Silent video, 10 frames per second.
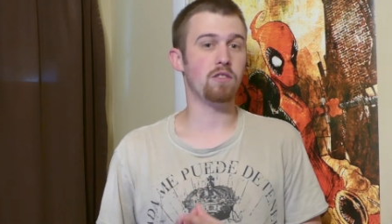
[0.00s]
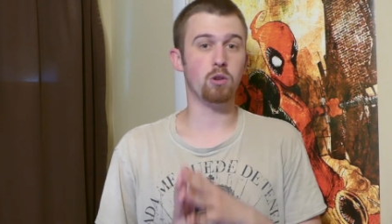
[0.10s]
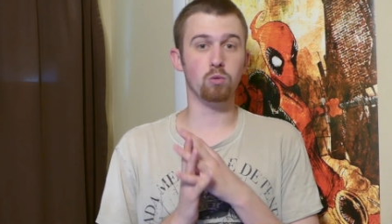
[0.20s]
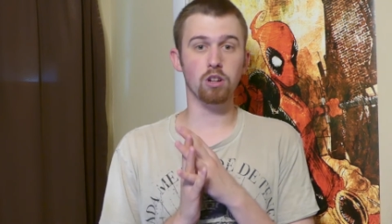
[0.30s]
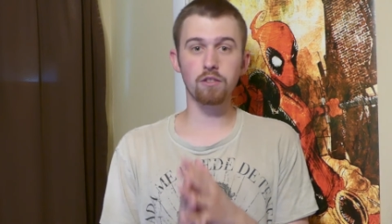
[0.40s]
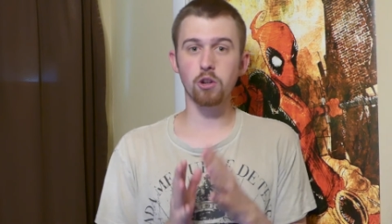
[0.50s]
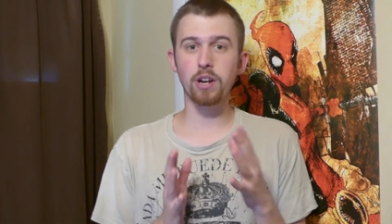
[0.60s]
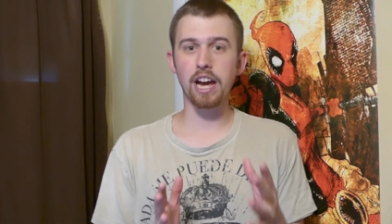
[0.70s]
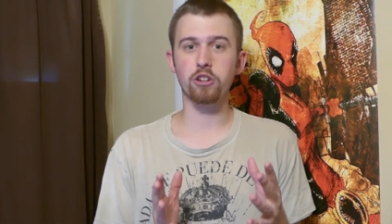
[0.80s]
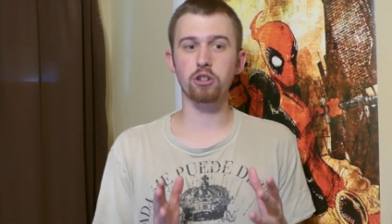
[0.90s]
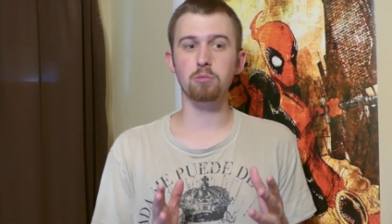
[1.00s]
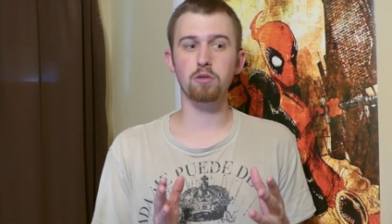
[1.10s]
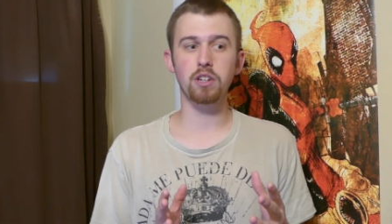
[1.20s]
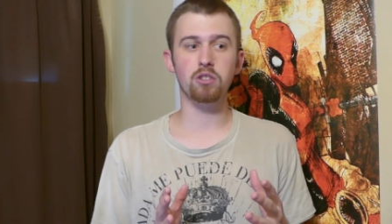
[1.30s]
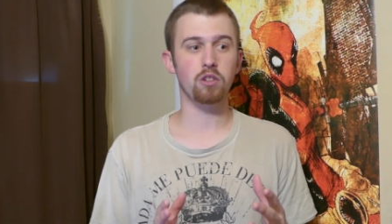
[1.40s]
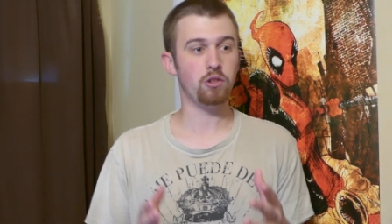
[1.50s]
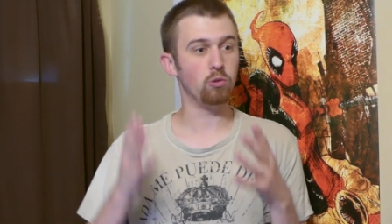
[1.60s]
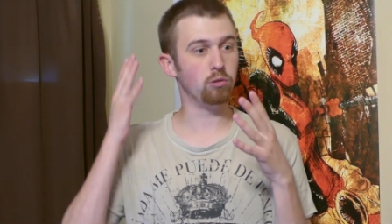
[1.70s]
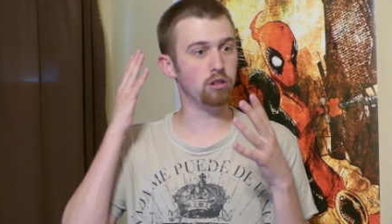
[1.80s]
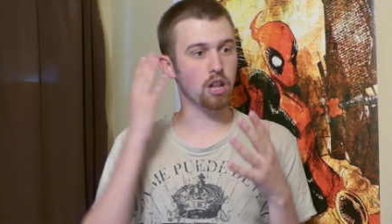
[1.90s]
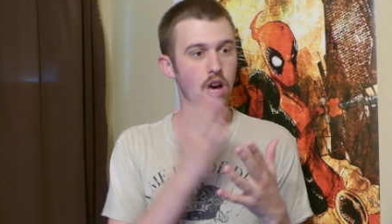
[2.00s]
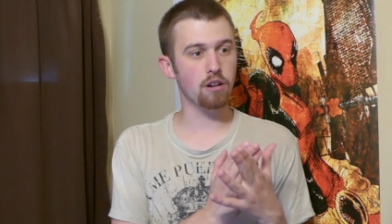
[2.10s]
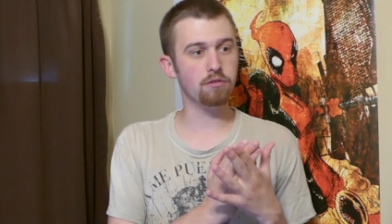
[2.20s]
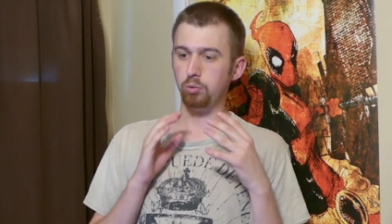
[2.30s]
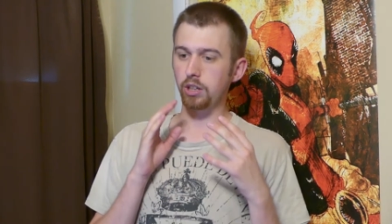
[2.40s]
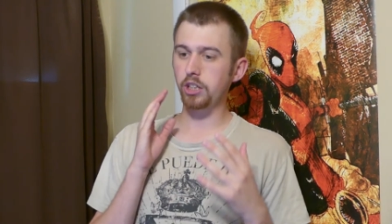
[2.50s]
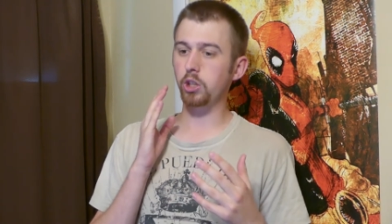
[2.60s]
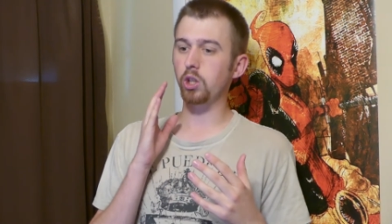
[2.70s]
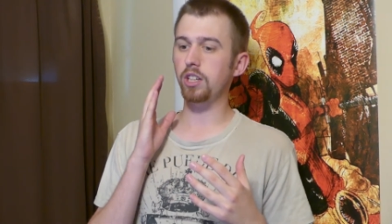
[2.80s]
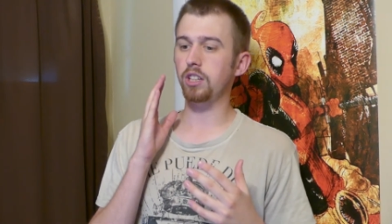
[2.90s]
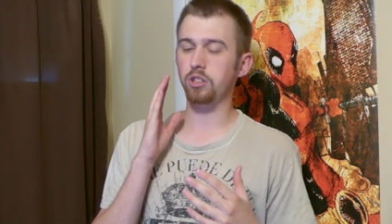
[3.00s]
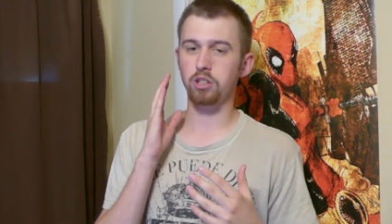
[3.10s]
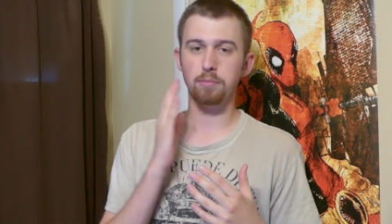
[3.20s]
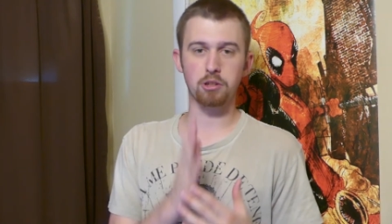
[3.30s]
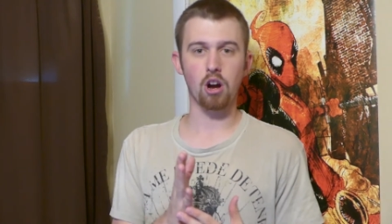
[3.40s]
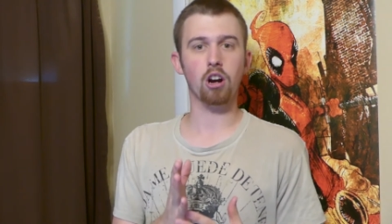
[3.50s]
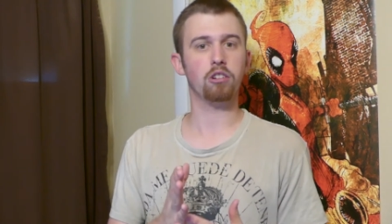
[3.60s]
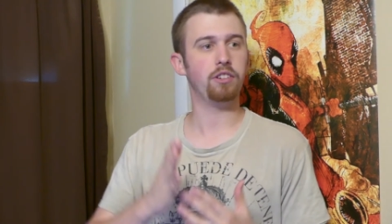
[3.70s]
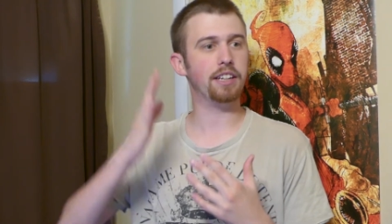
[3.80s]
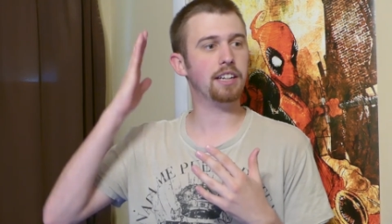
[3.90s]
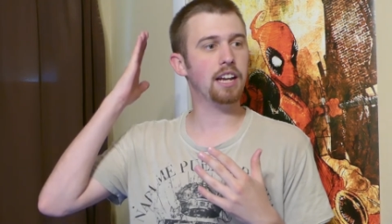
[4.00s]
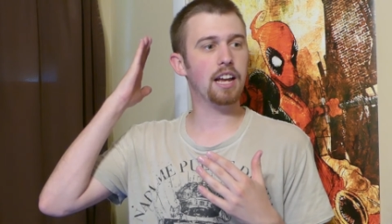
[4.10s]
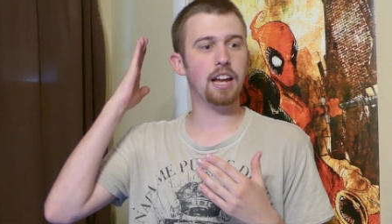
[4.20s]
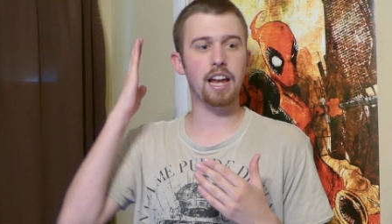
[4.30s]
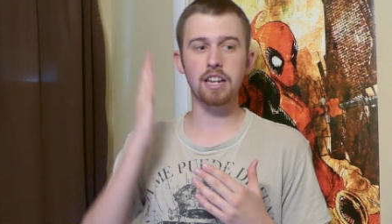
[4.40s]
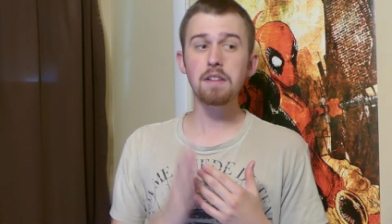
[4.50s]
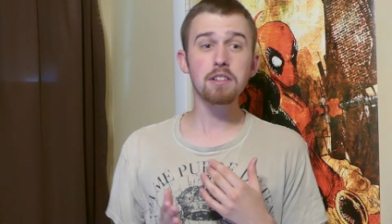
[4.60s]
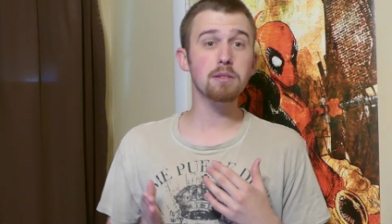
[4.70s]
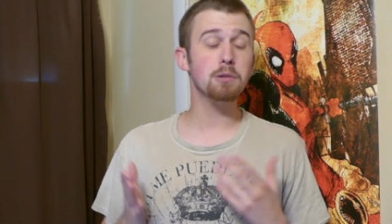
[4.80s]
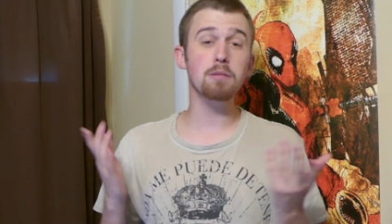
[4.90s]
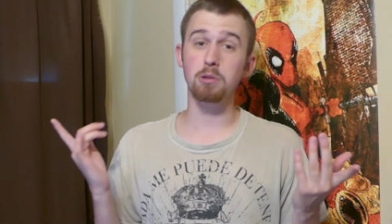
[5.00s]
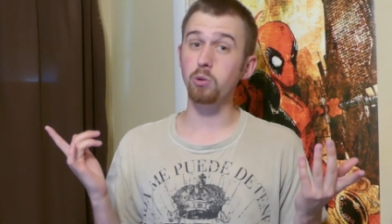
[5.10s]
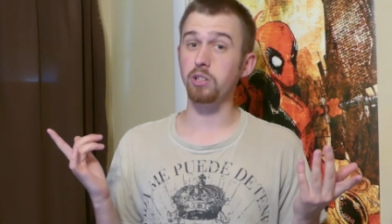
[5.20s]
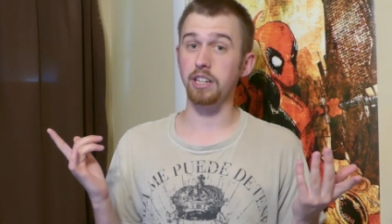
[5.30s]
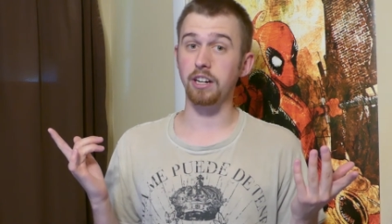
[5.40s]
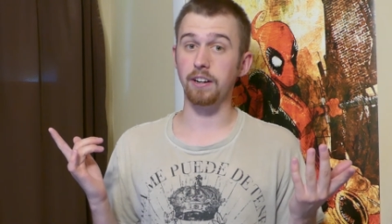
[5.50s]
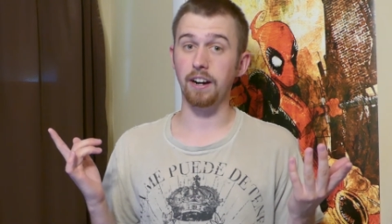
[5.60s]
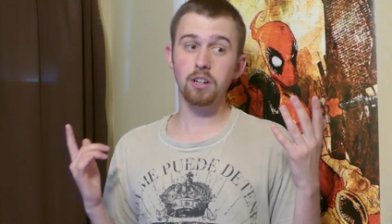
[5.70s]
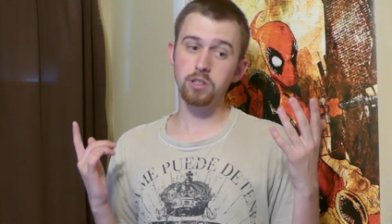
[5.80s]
If you love good action movies, if you love really good cinematography, and even some good music here and there.